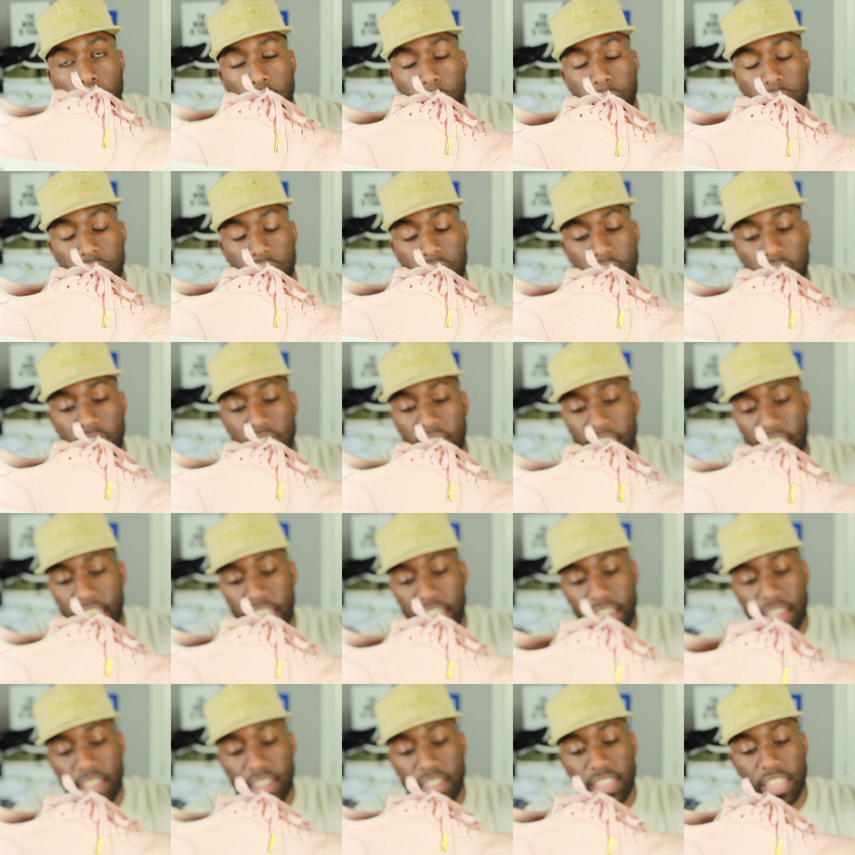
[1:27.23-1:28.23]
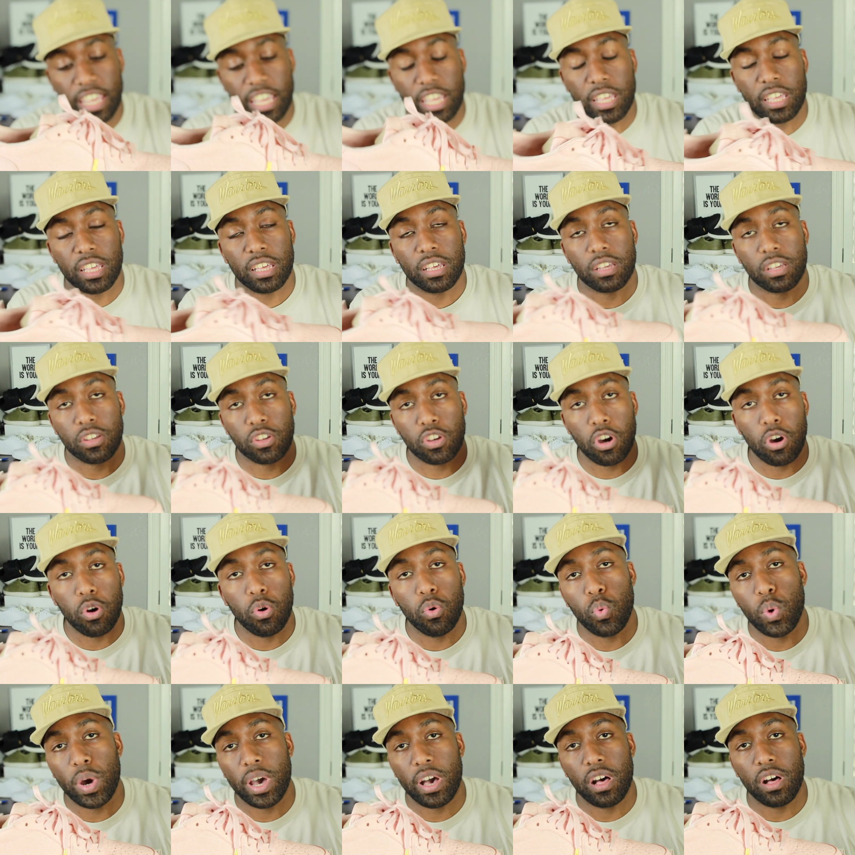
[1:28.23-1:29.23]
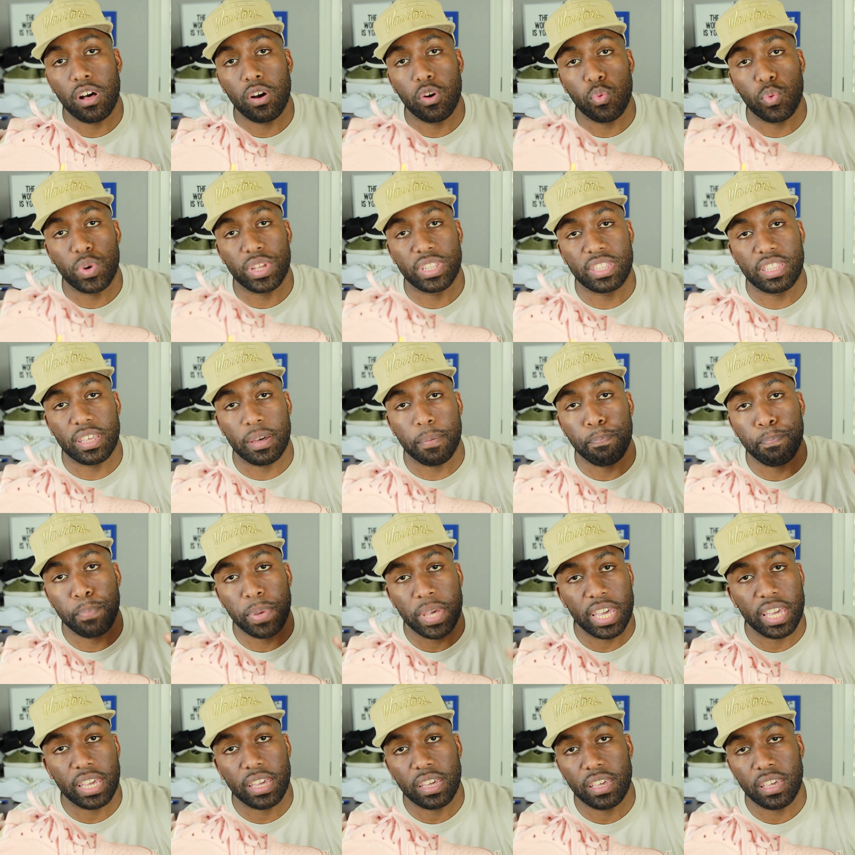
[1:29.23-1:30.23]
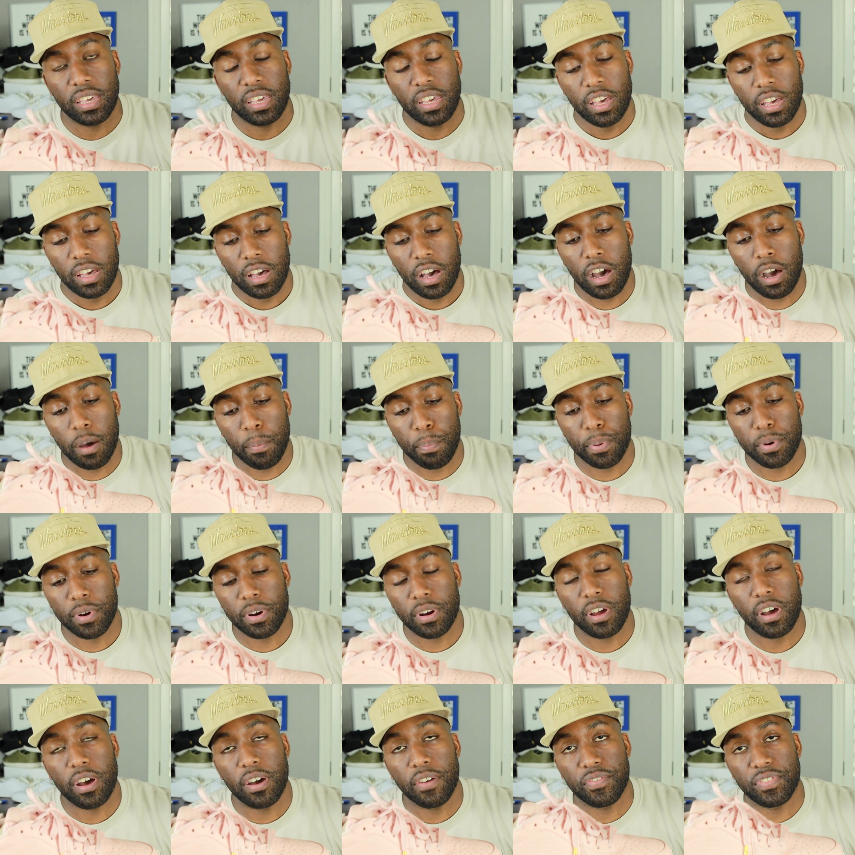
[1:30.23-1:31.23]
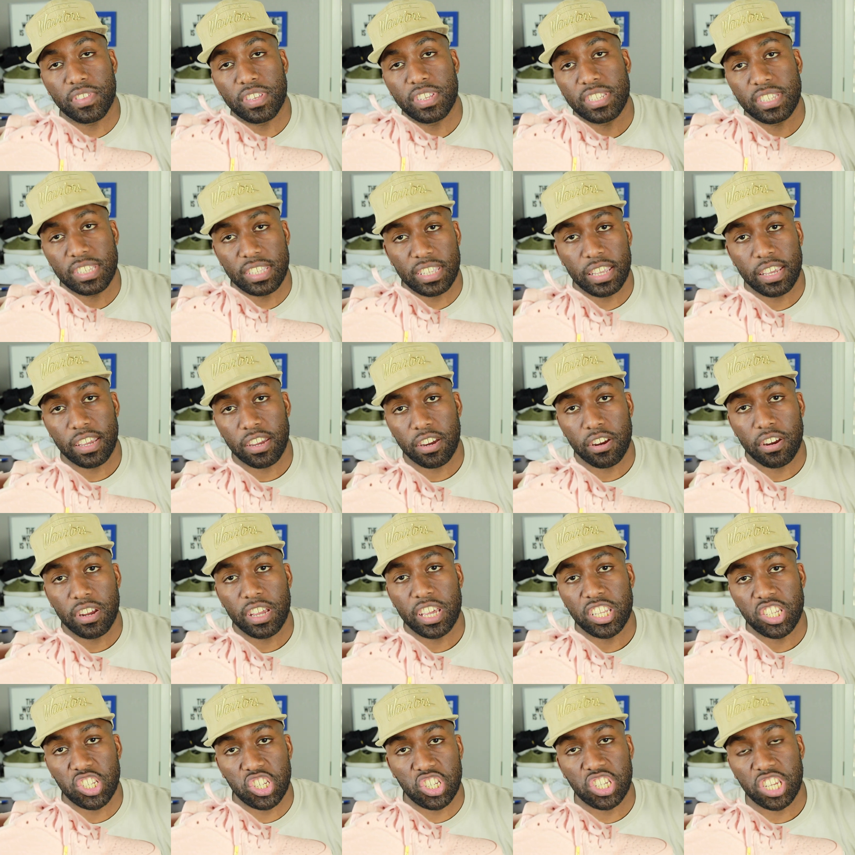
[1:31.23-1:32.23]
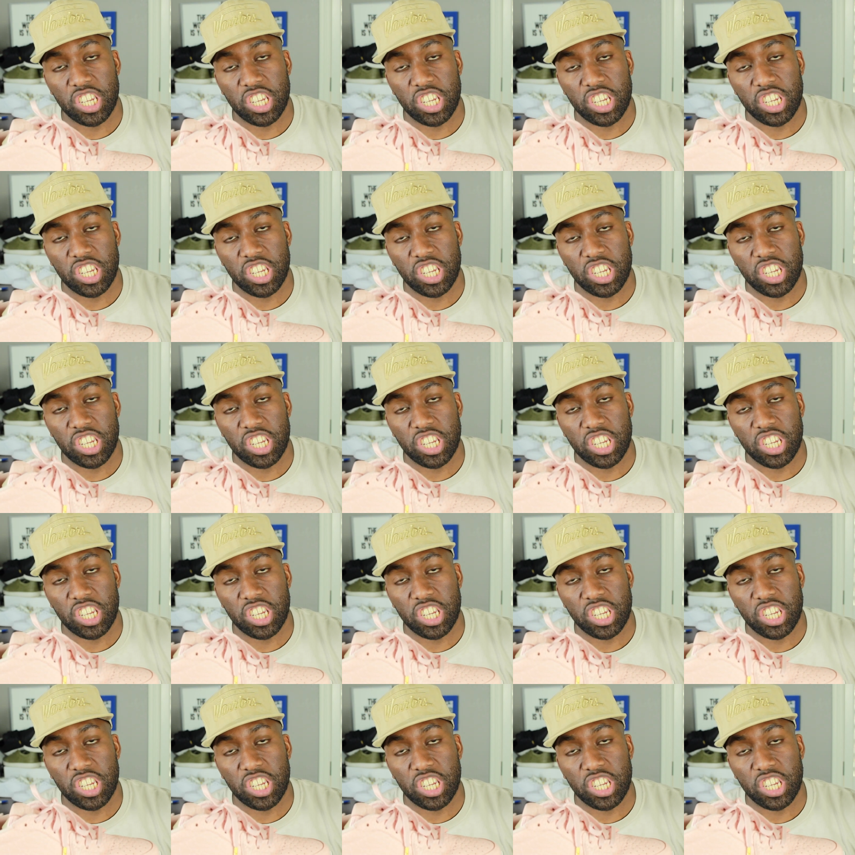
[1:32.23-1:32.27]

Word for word: rubber, and they go well with the pink upper of the sneaker in